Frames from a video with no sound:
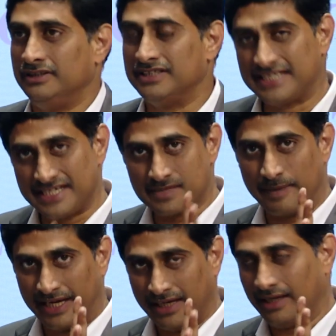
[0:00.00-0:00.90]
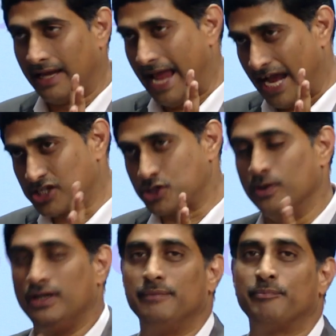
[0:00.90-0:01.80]
This is my
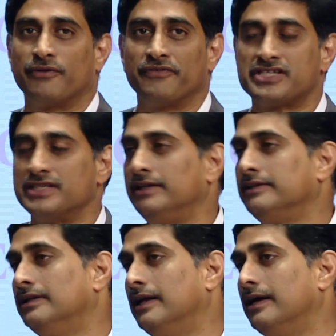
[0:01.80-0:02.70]
actual profession